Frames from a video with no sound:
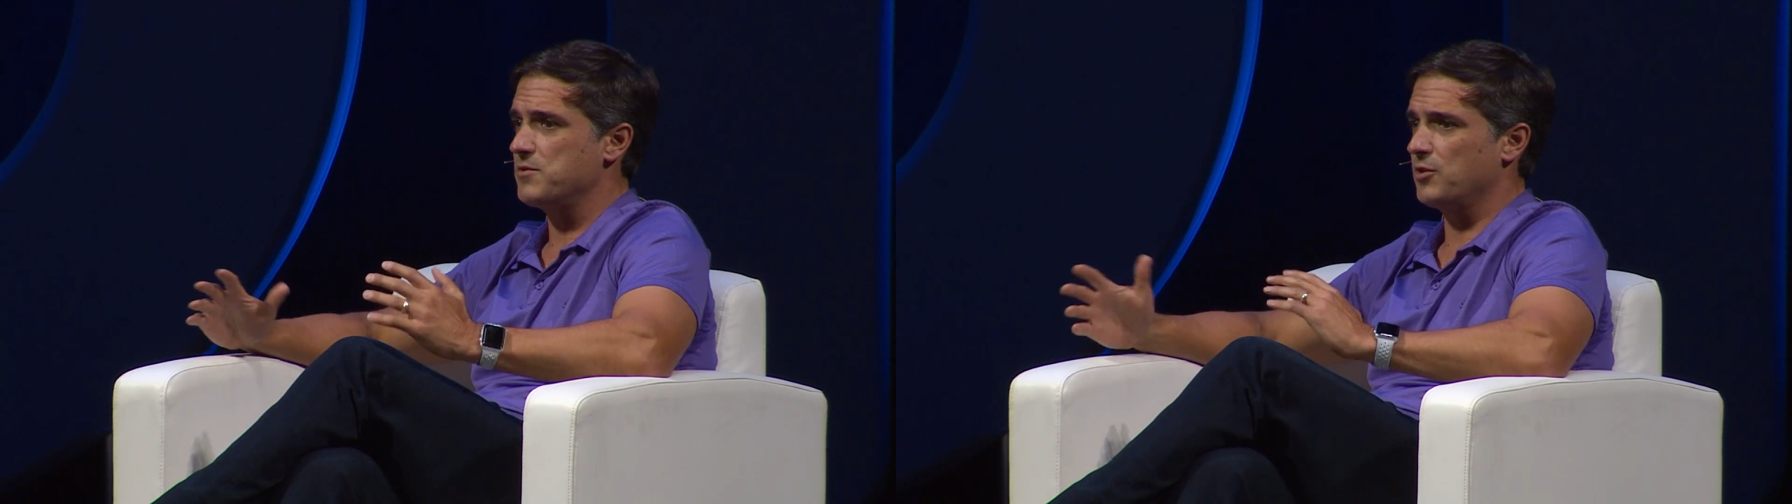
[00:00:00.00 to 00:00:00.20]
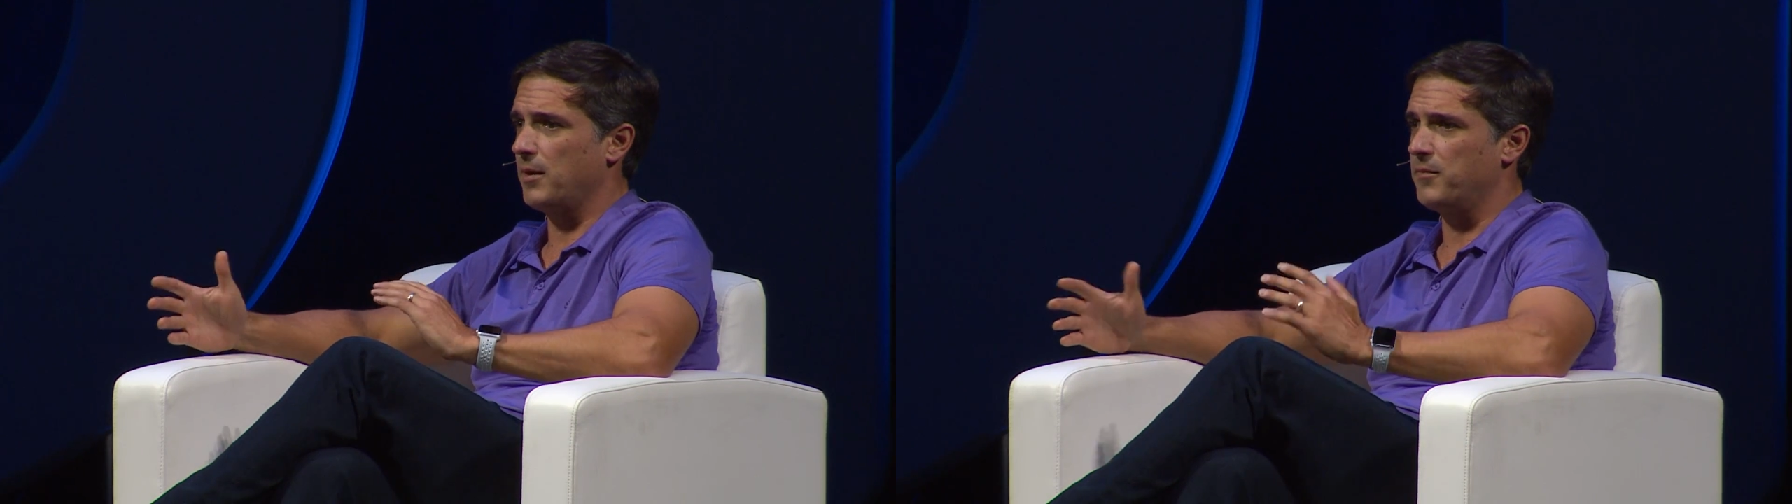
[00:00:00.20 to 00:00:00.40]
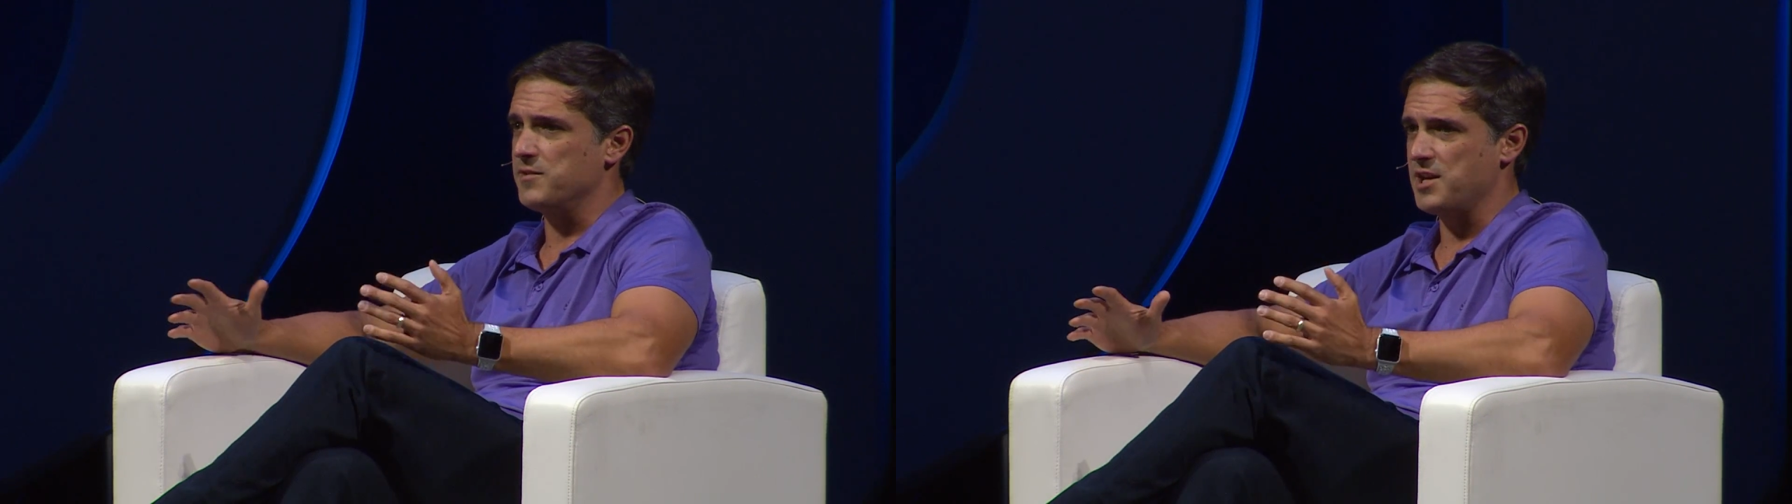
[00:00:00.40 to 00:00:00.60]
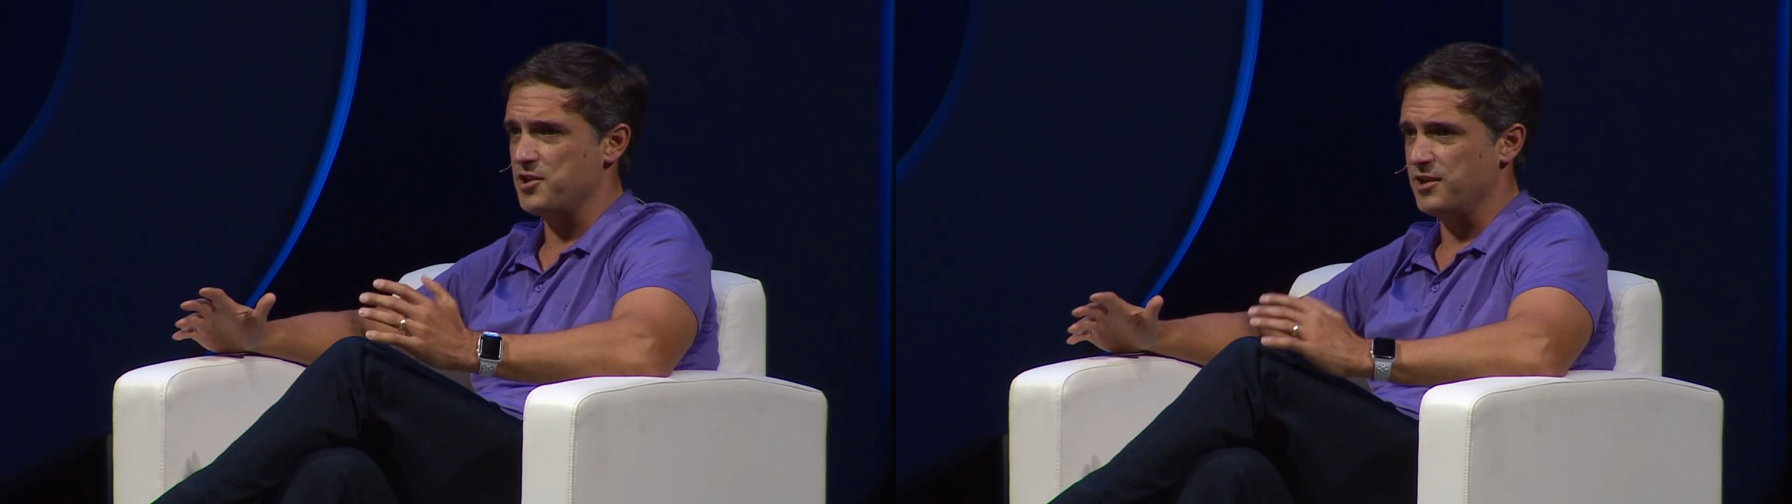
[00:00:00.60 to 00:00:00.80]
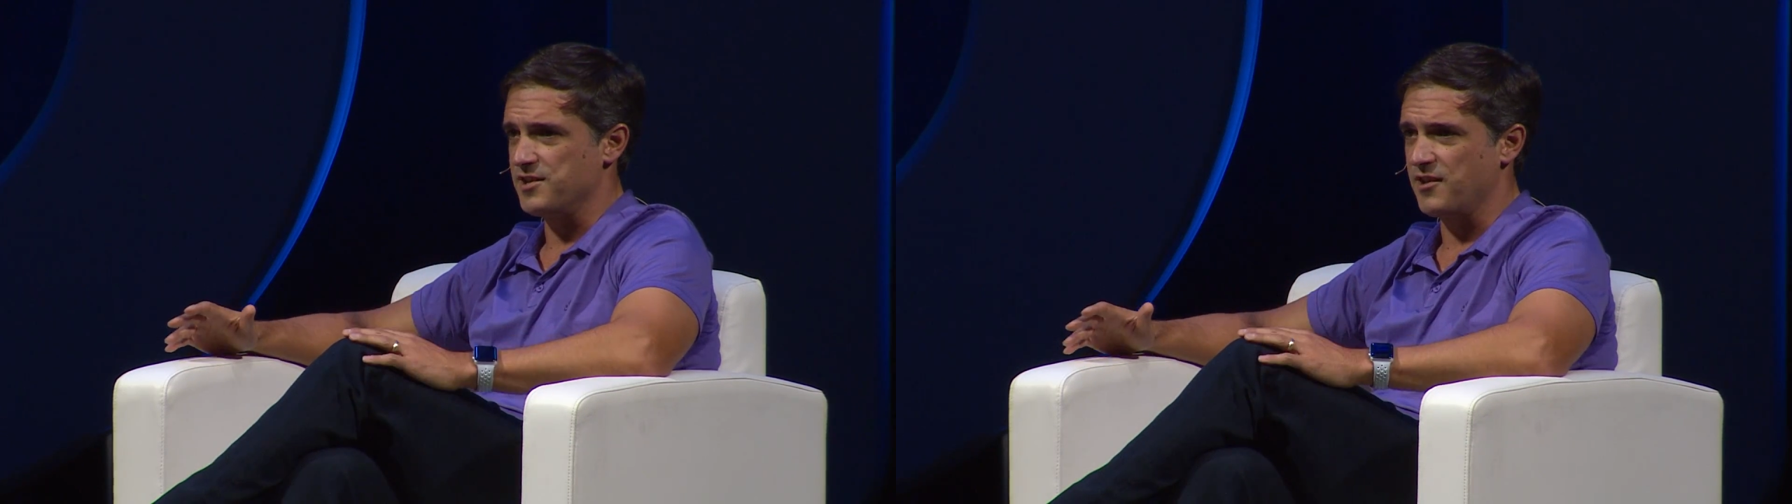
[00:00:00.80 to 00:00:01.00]
Store
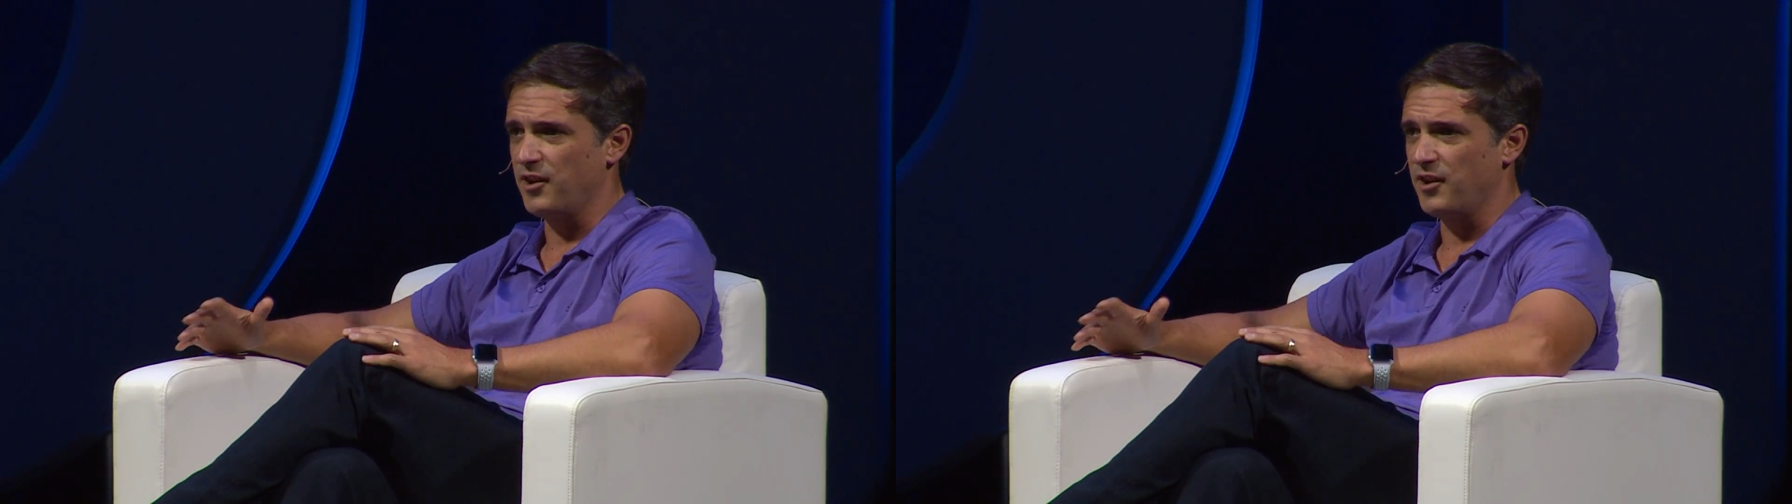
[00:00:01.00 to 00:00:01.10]
optimization is the